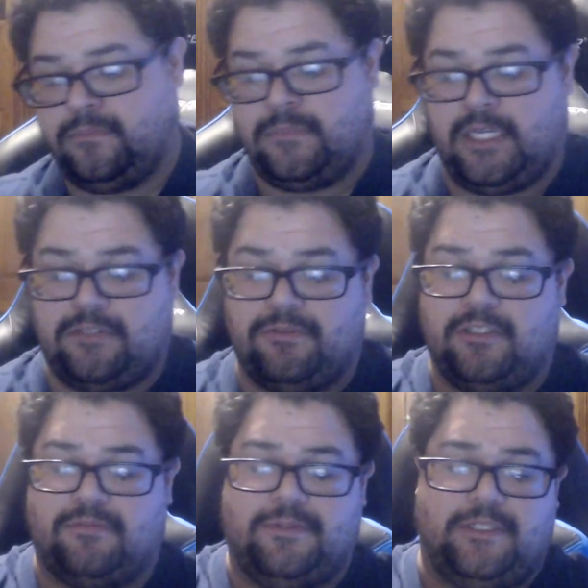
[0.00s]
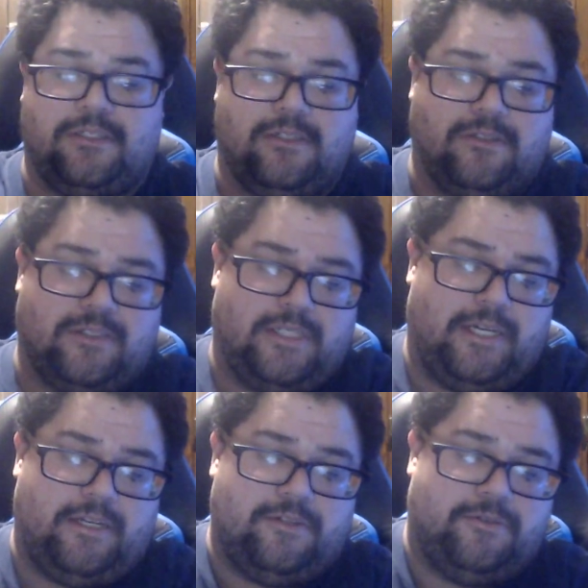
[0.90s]
That's what this one is, a little
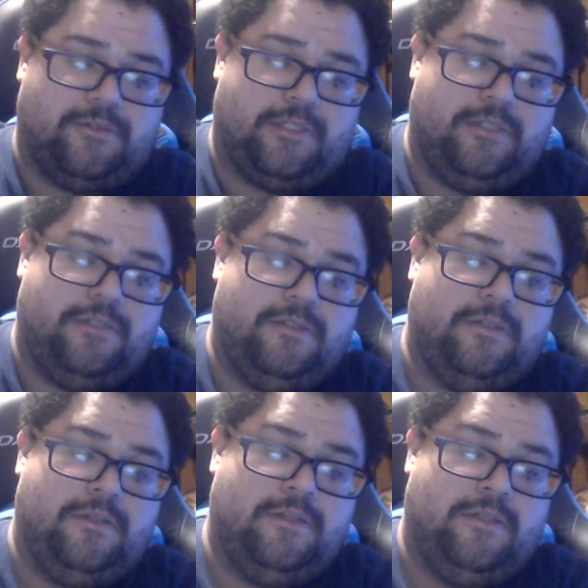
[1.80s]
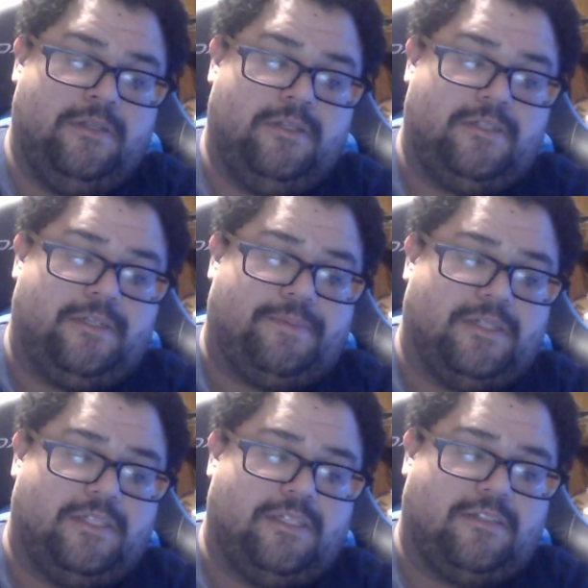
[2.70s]
sliding door.
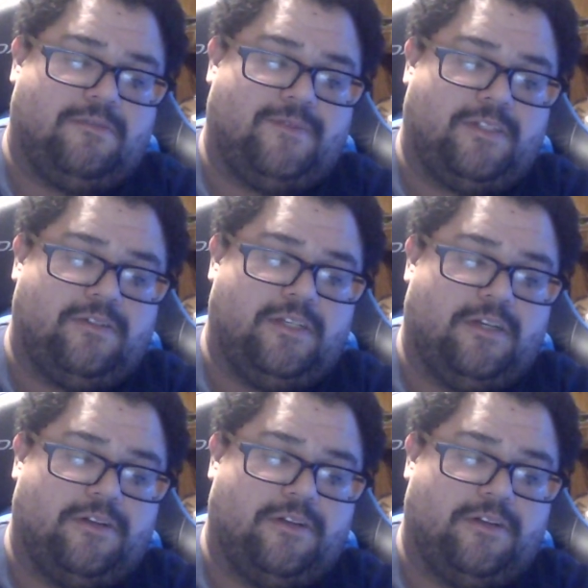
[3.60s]
Typically, this is what you get on